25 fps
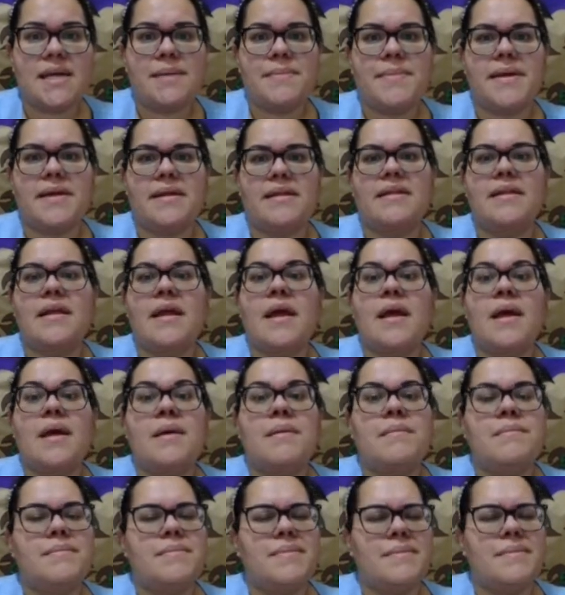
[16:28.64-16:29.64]
a bit.
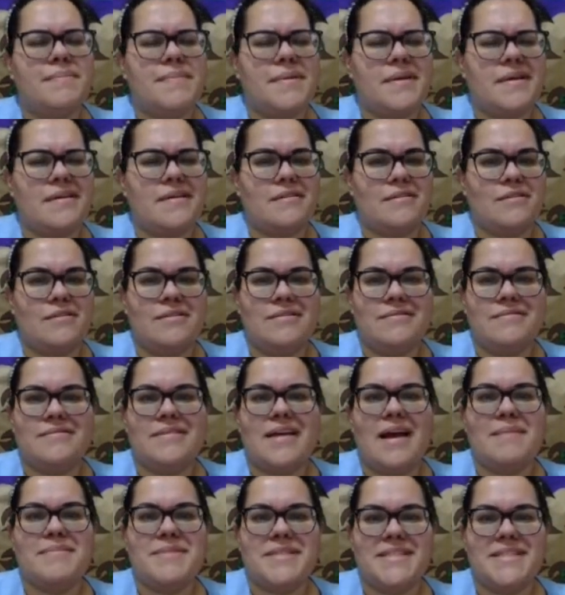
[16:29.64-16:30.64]

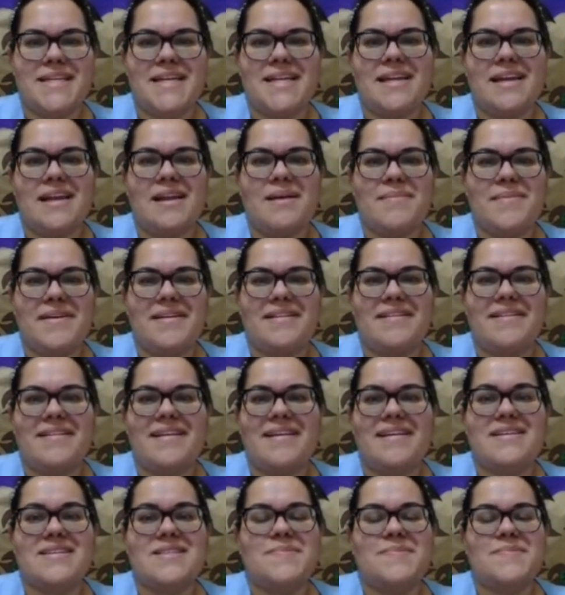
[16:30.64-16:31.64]

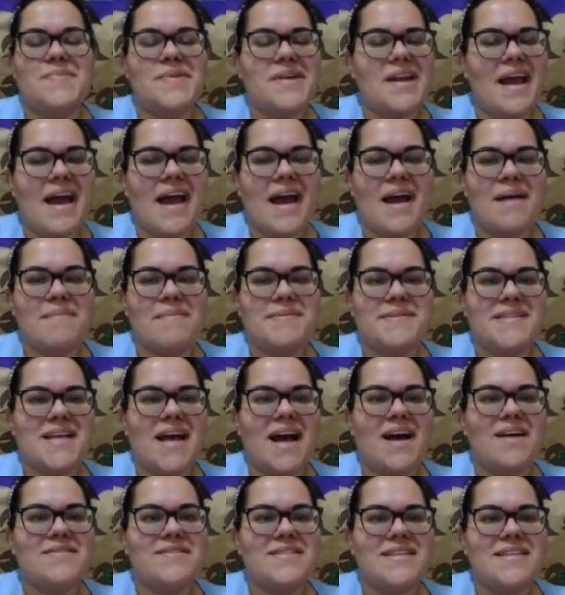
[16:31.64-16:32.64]
Because perhaps
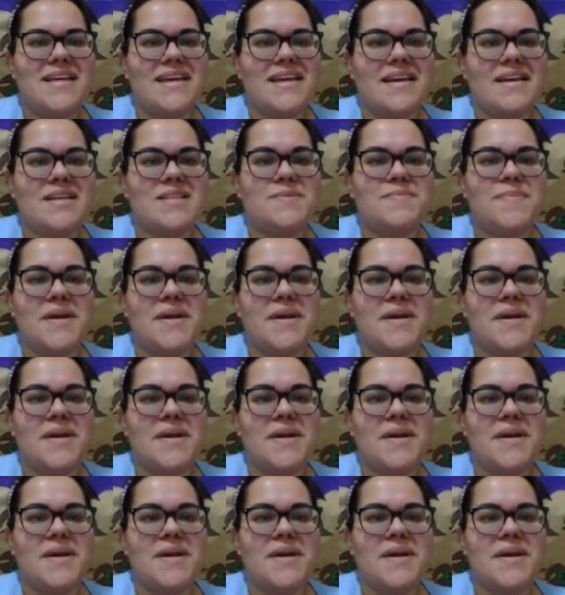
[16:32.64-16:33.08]
I'll take a